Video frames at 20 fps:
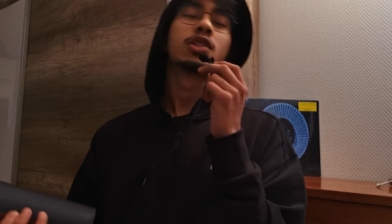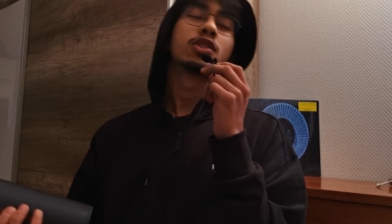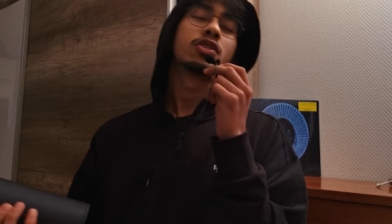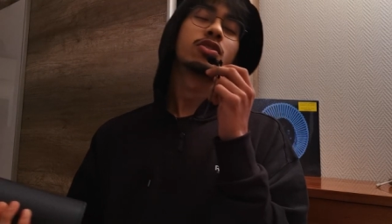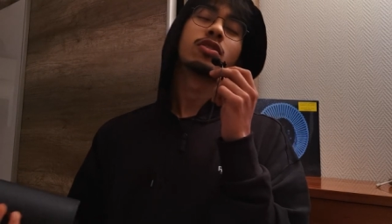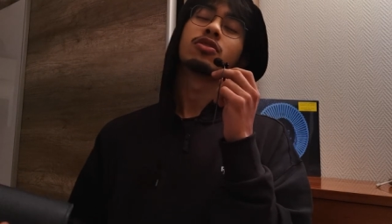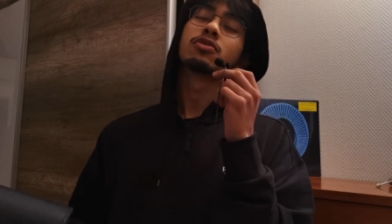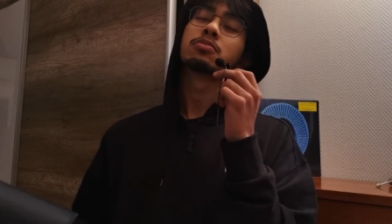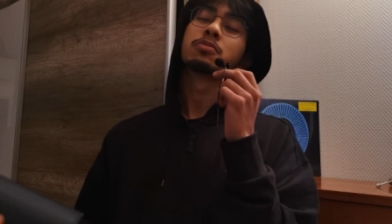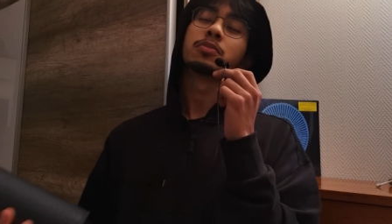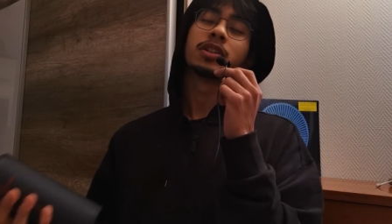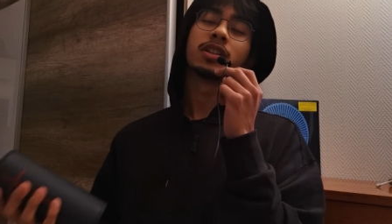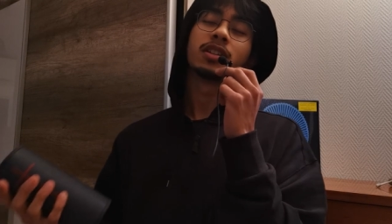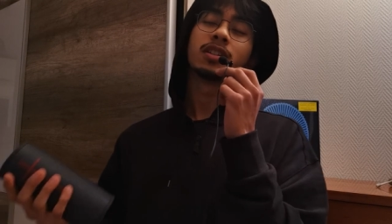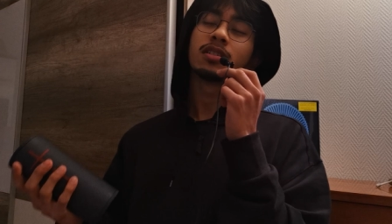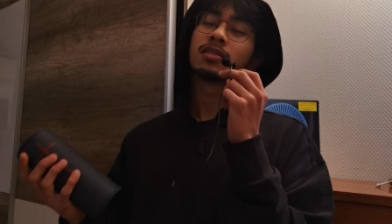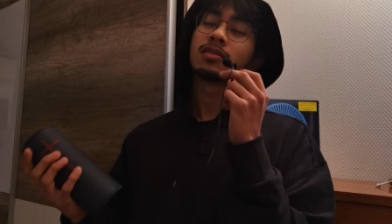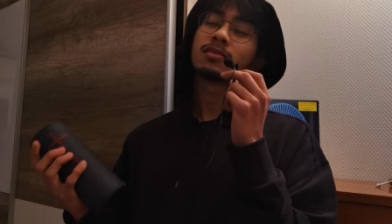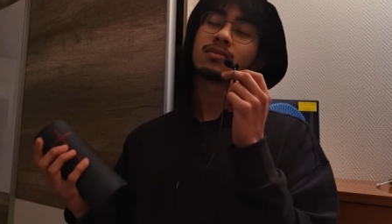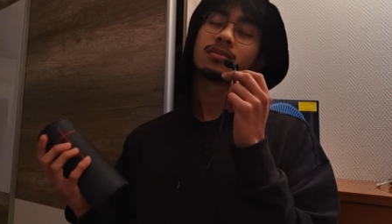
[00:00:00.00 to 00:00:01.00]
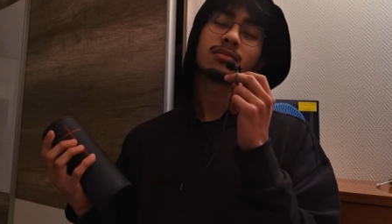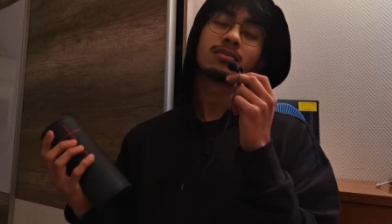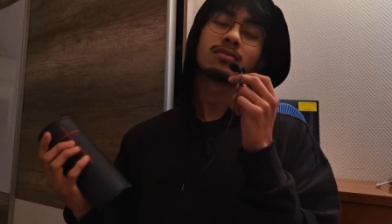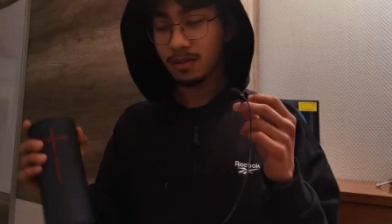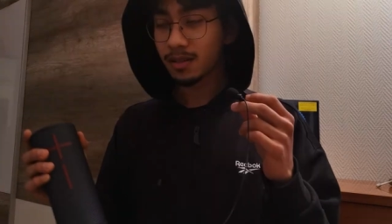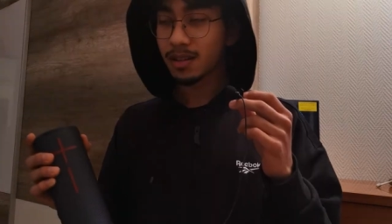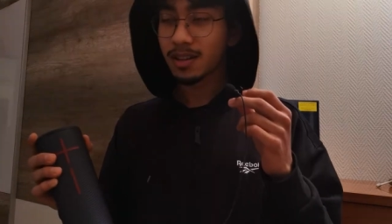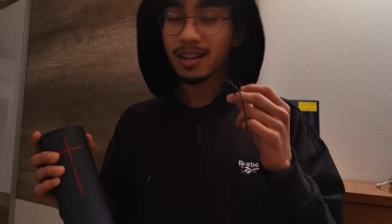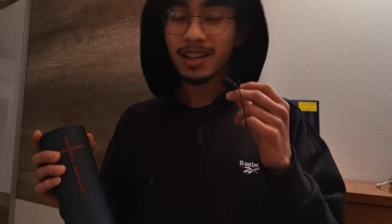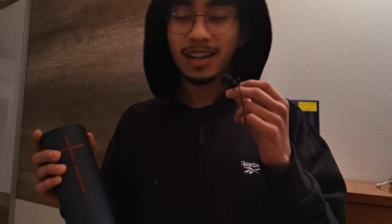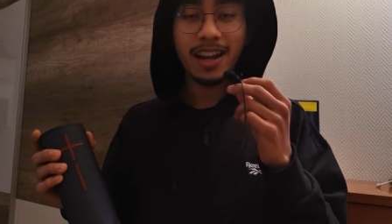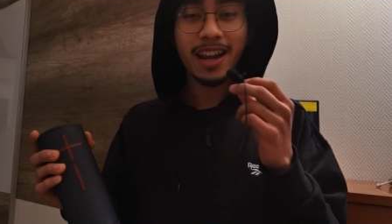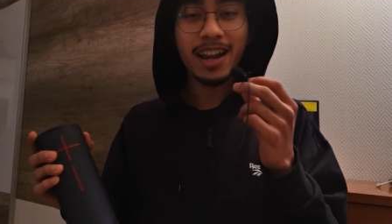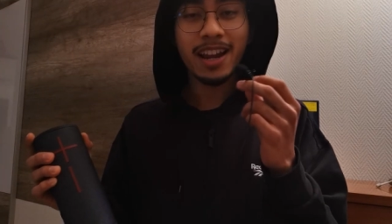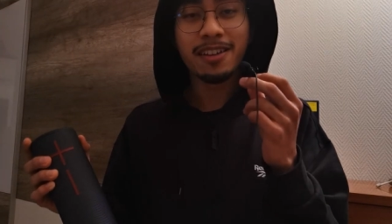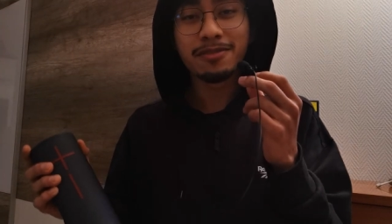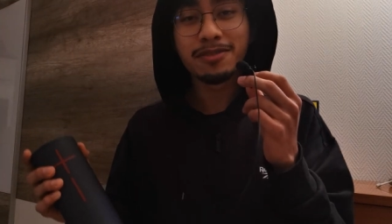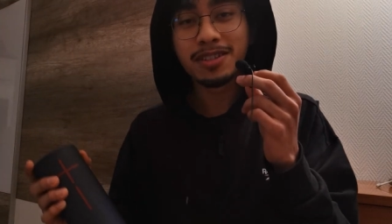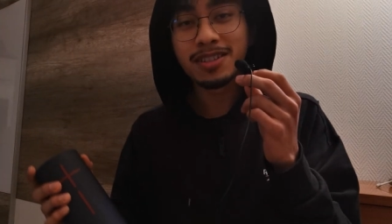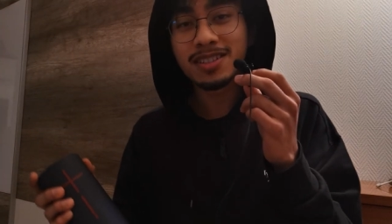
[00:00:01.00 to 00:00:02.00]
soak me in
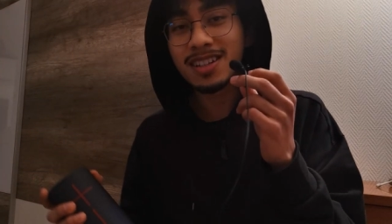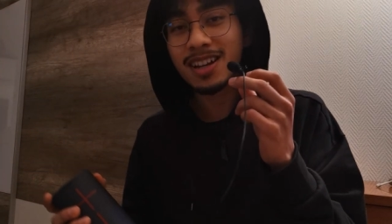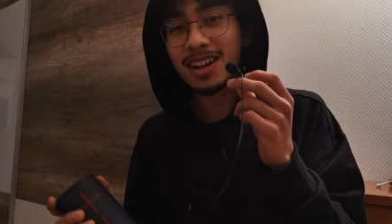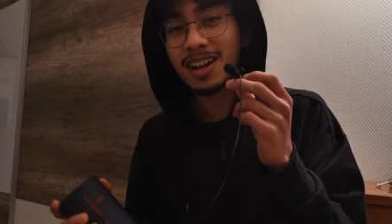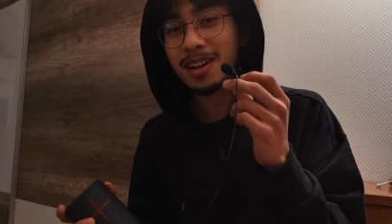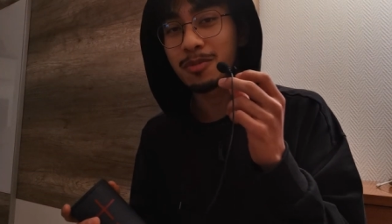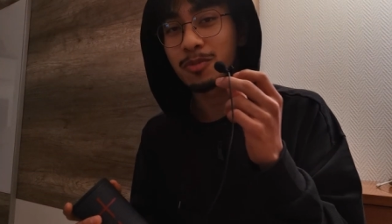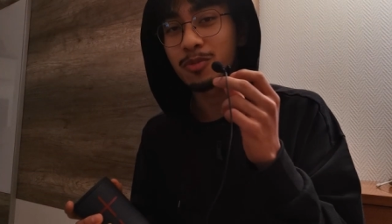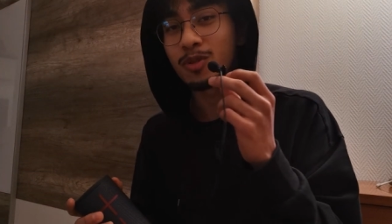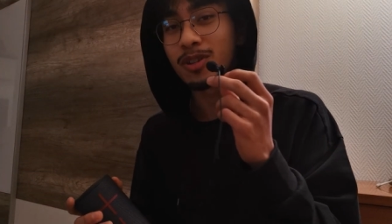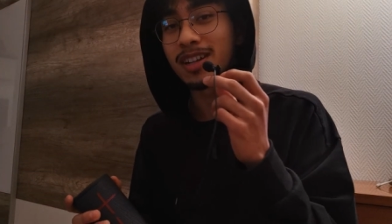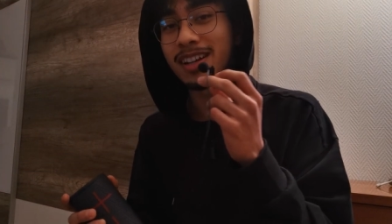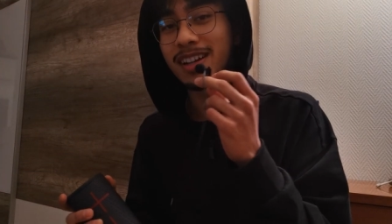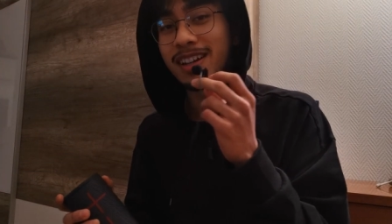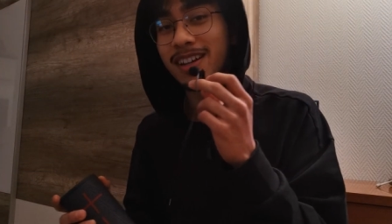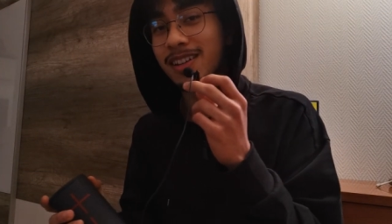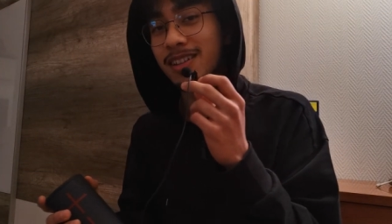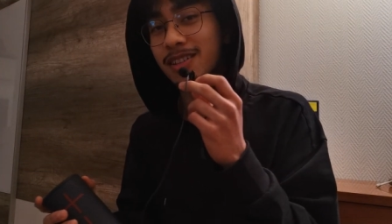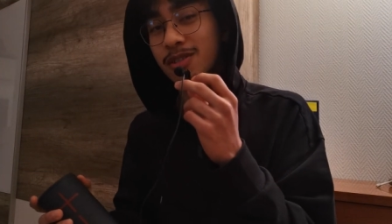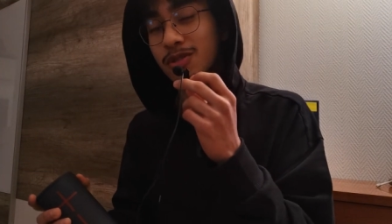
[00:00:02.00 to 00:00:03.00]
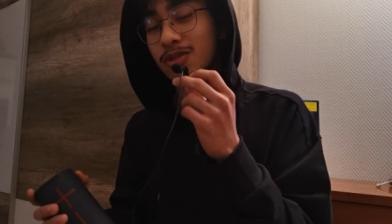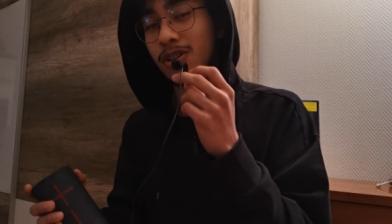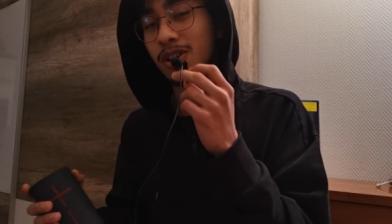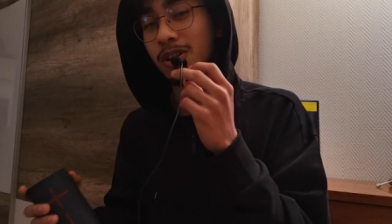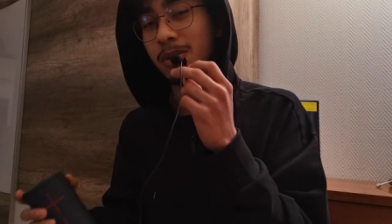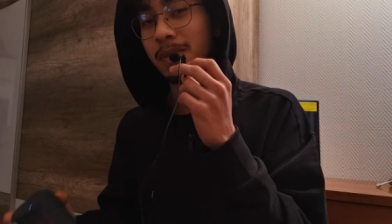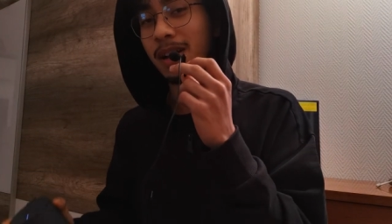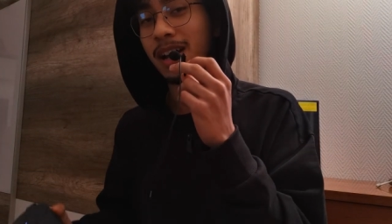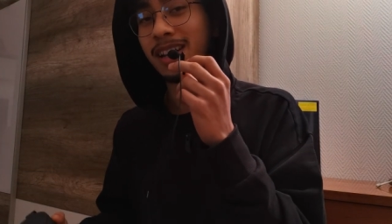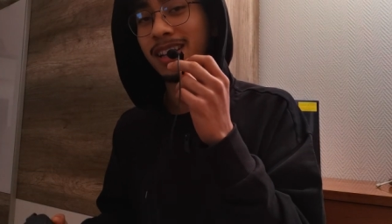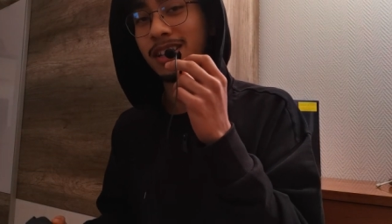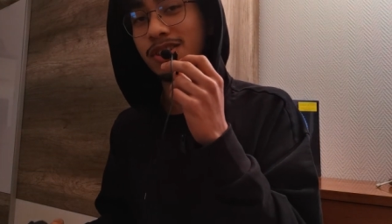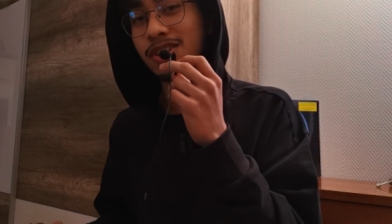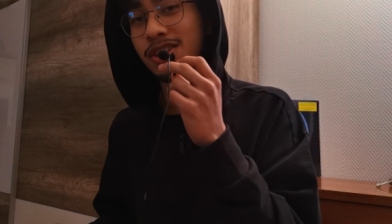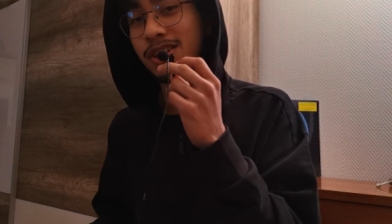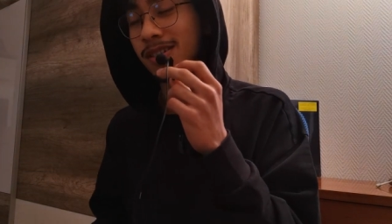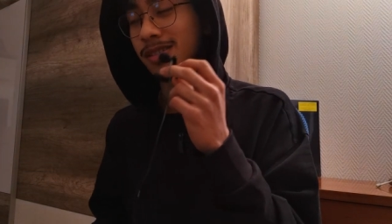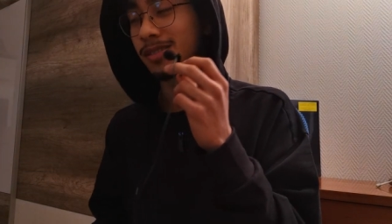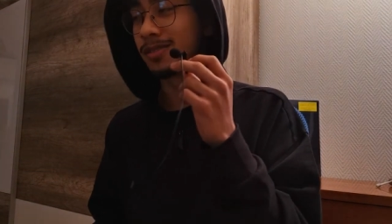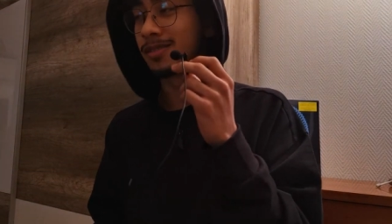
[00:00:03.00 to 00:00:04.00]
every time when i hear the drop i get
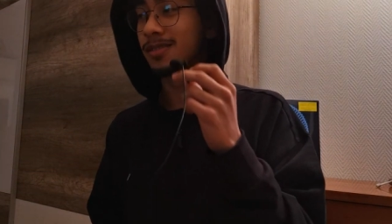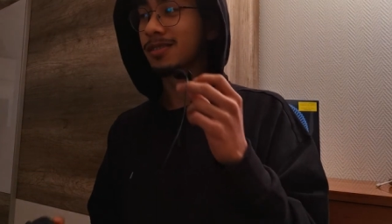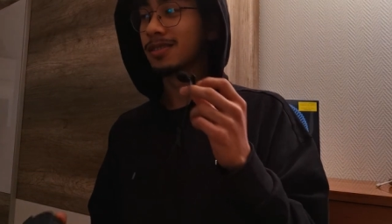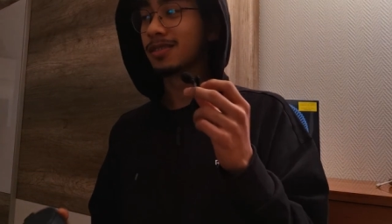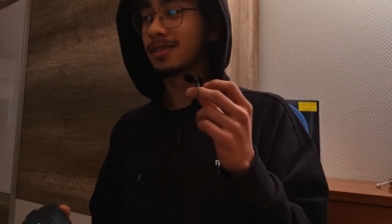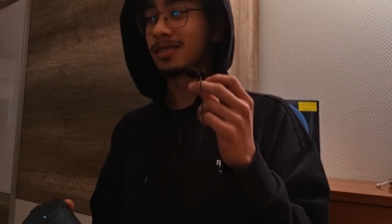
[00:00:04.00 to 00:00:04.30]
chills